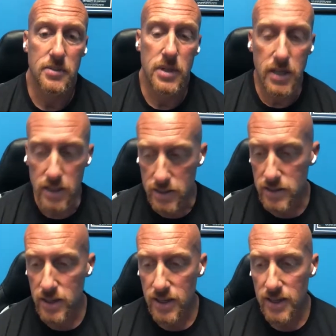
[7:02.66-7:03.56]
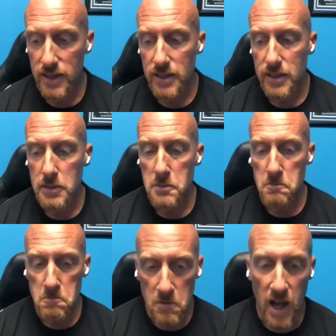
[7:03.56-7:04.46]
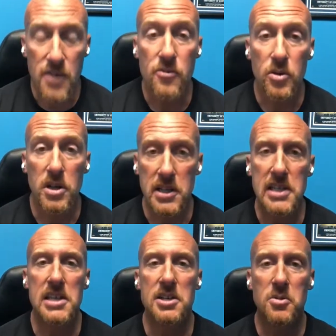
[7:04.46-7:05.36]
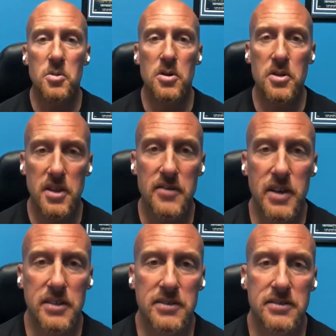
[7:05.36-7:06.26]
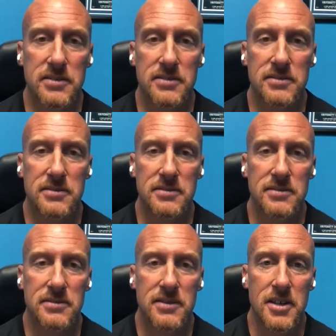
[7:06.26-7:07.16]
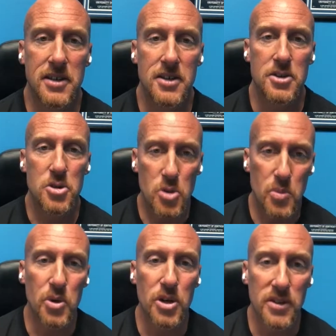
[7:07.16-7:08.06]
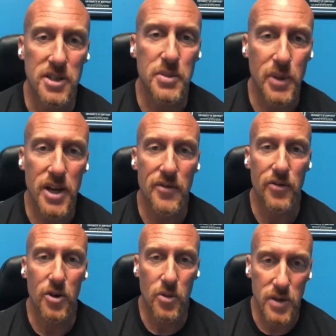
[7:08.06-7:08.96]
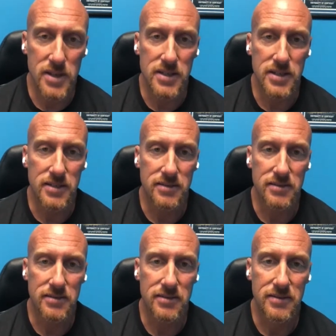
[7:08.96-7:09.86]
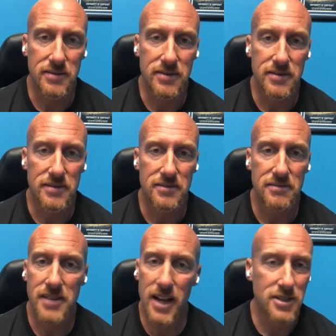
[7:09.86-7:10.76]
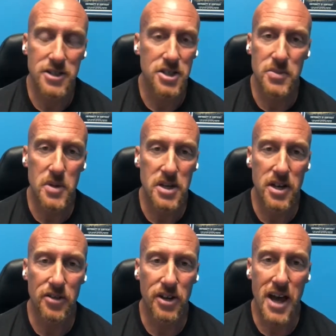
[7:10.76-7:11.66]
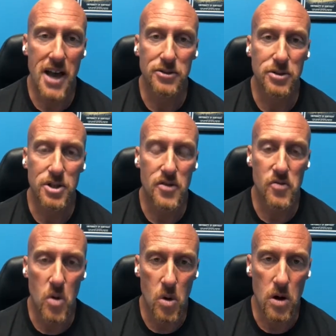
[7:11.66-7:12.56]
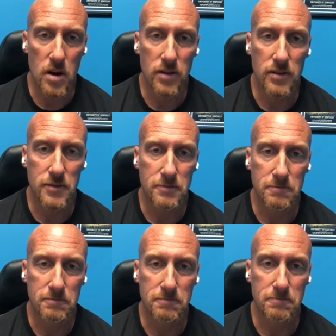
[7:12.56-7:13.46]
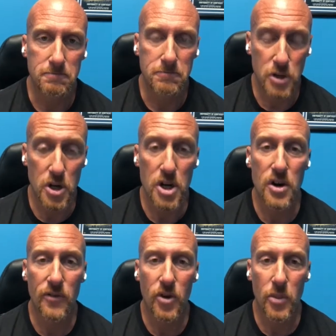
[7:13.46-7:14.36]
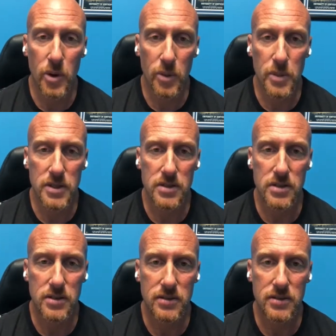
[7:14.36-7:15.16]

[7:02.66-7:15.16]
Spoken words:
Because life really is worth living. You were put on this planet for a reason. Not to just be another casualty of war. You're here for a purpose.